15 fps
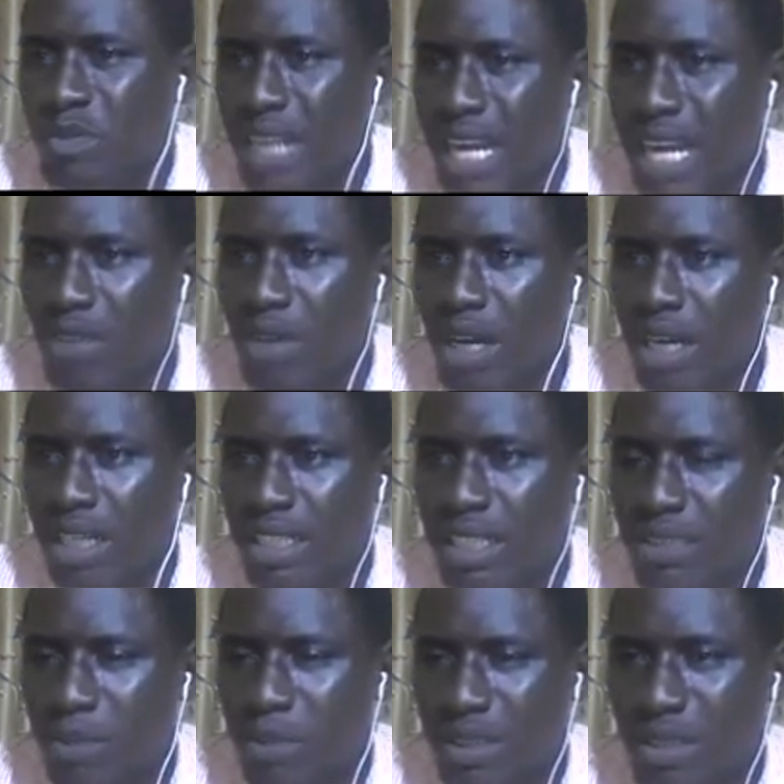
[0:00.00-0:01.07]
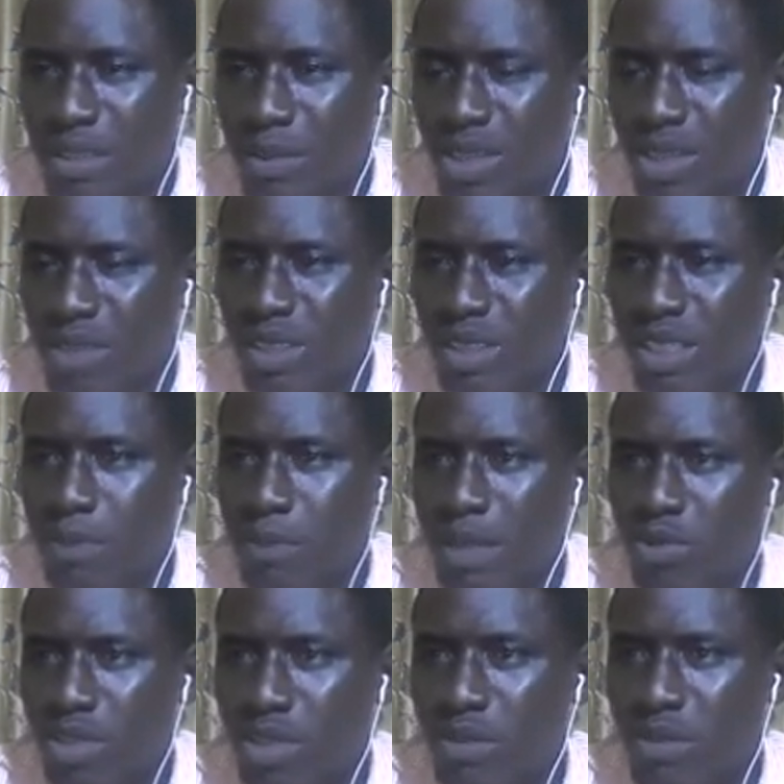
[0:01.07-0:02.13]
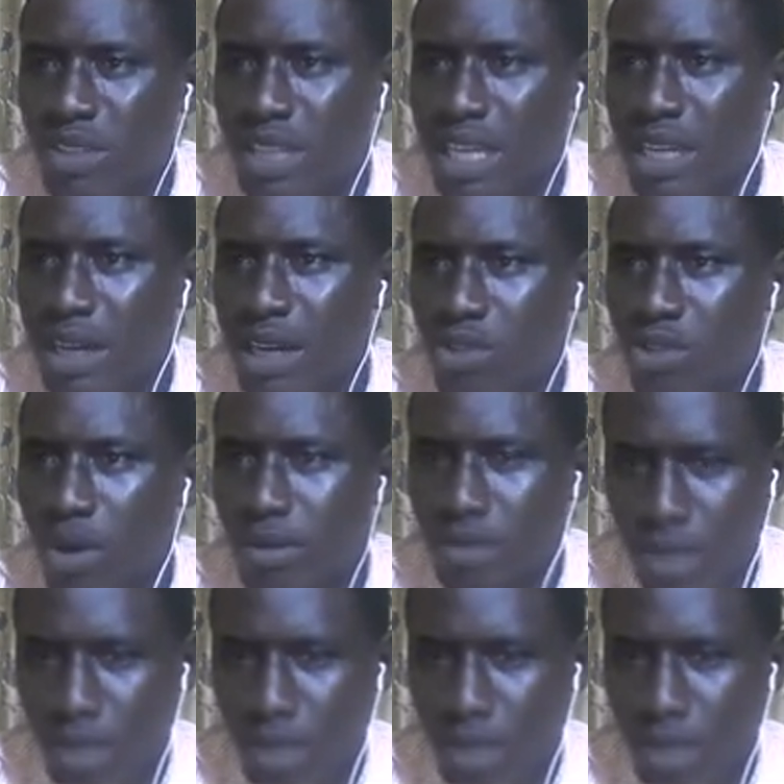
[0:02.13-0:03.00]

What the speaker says: petroleum investment allowance on.